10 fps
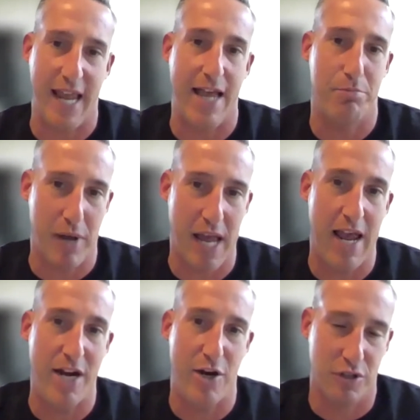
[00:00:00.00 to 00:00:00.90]
You can't
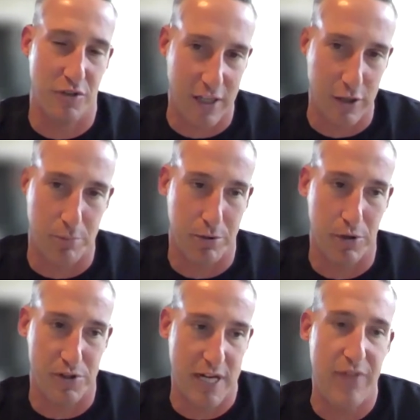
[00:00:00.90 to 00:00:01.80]
pay your
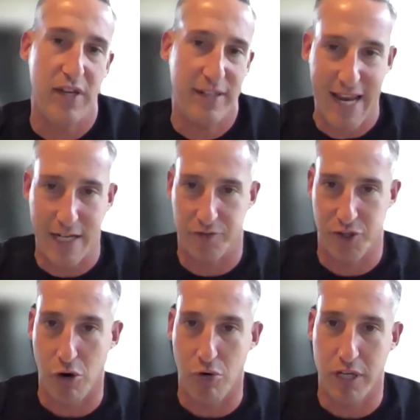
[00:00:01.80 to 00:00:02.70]
developers in the native
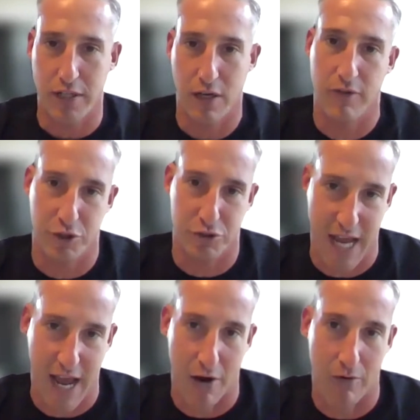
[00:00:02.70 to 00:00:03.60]
token of your DAO